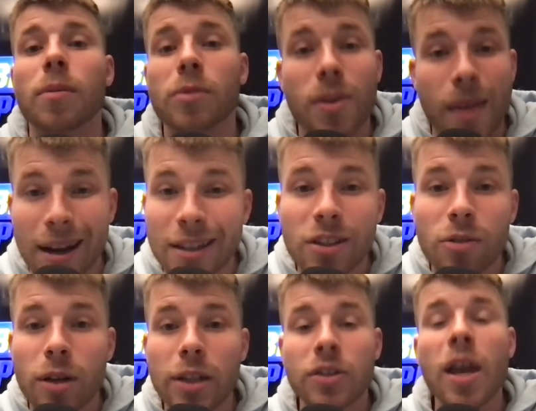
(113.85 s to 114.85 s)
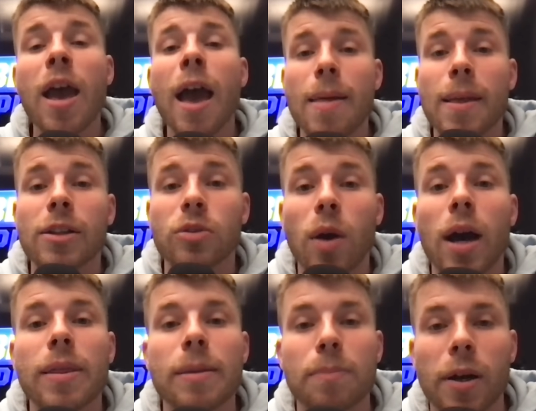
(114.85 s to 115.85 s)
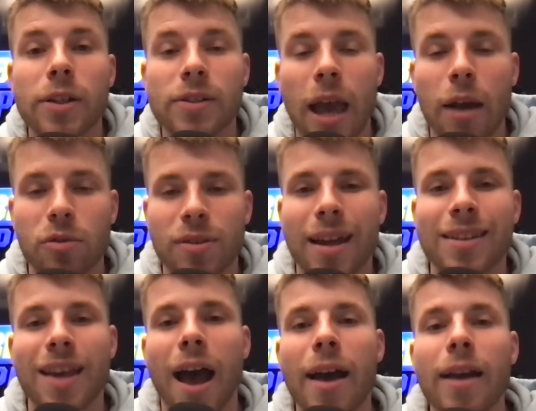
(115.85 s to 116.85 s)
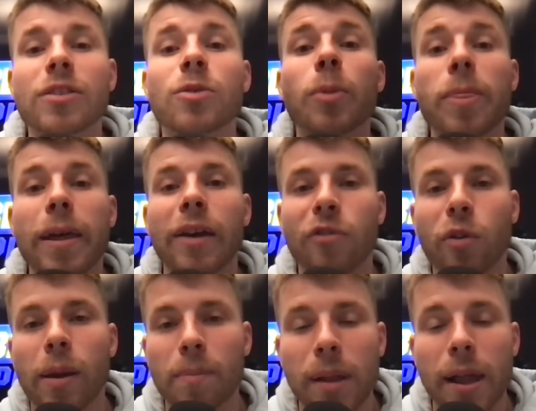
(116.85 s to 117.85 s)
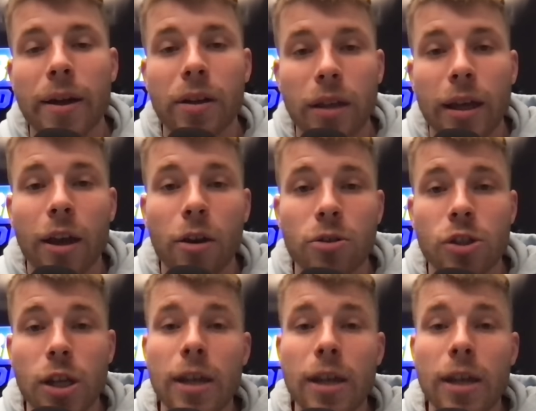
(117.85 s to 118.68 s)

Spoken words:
So that is a risk, and that is why the price tag was not as high as you would think for a player like OG.